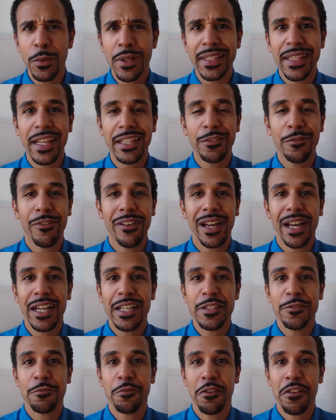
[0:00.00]
with
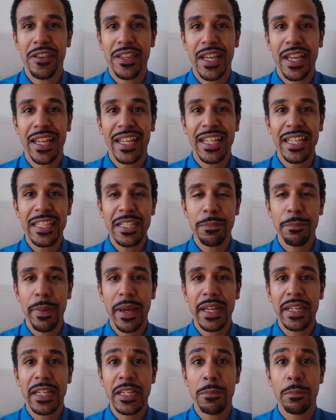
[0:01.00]
advice for the
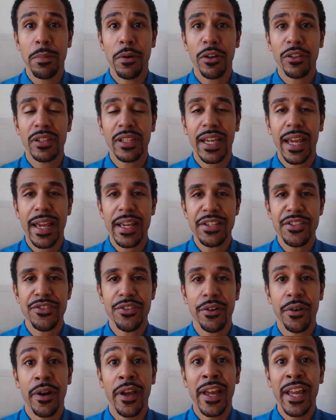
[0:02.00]
independent
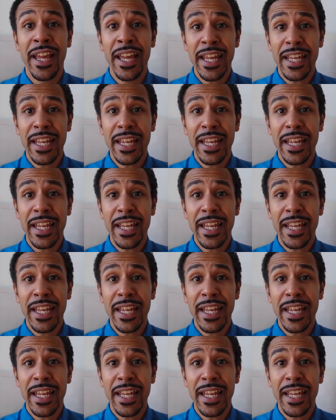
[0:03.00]
podcaster.